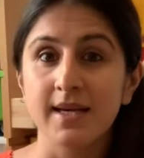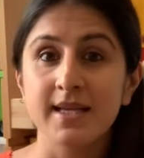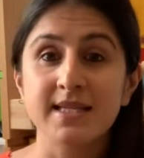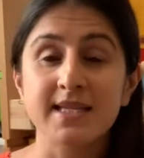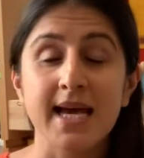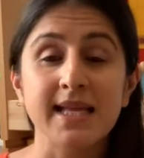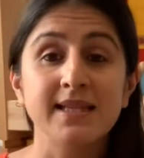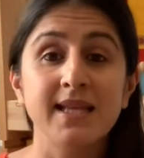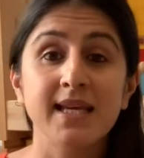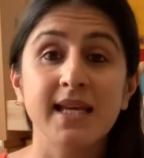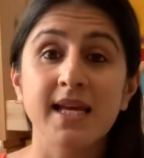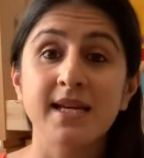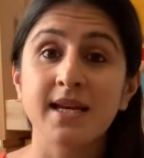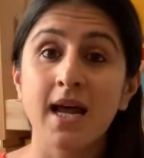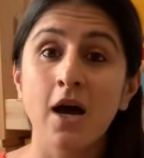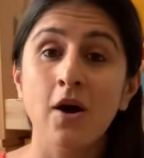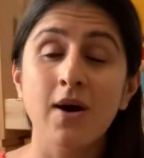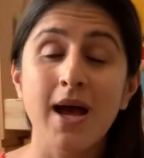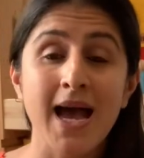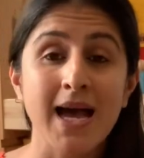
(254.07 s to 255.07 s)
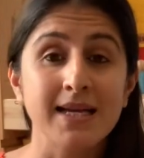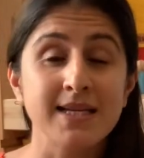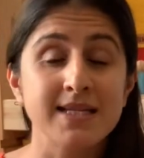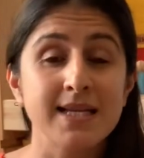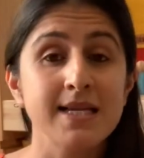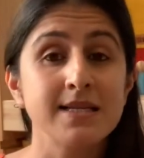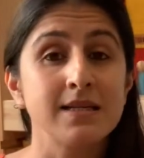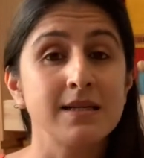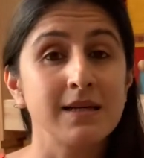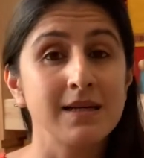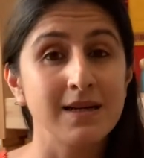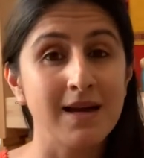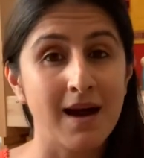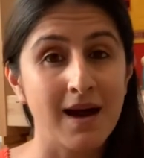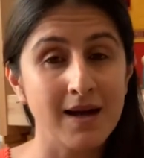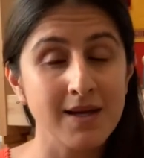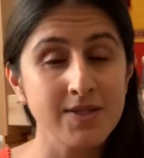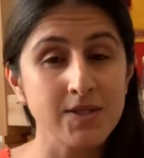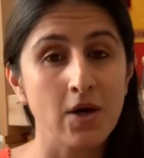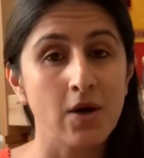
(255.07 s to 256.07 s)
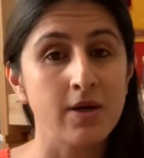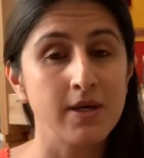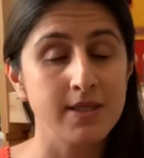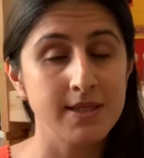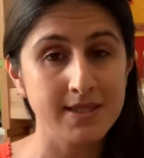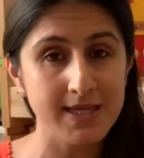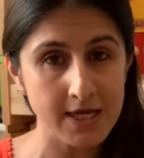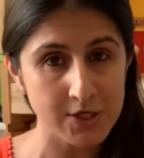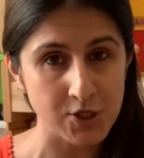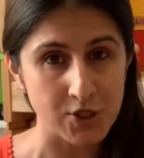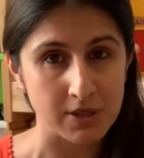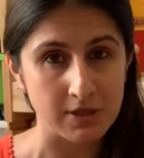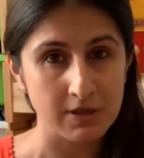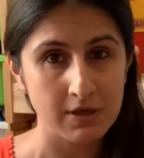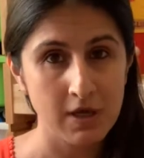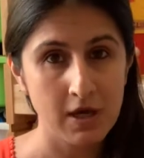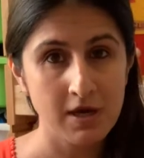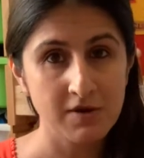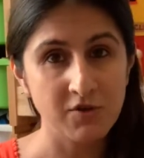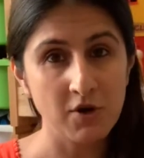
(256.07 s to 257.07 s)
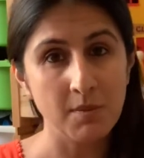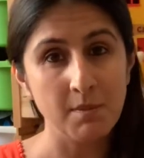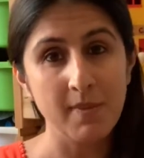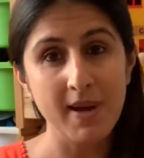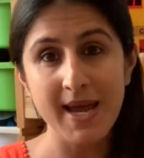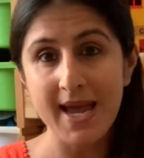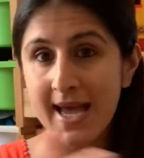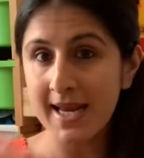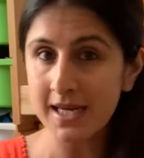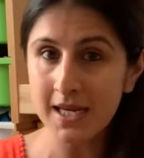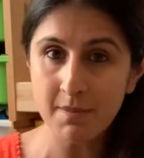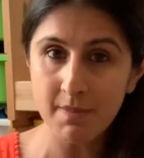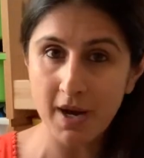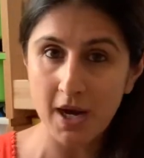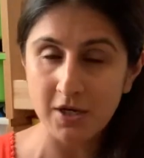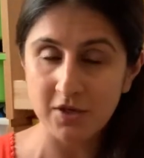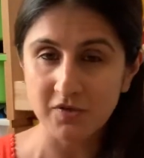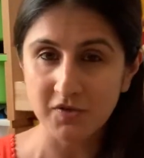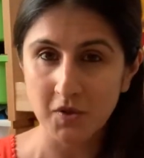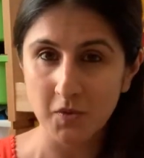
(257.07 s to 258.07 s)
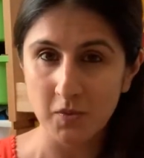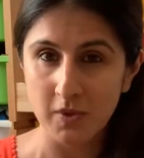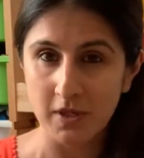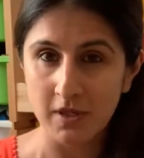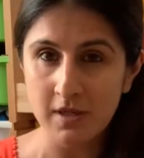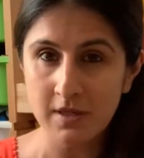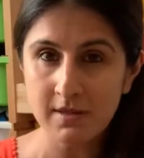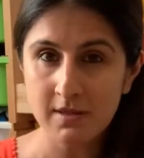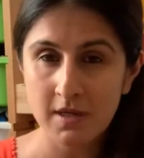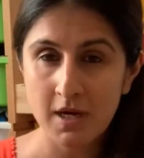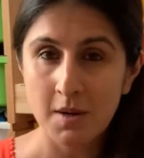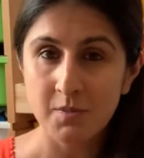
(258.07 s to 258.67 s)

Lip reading: is that they can now access a class or a session from any part of the world,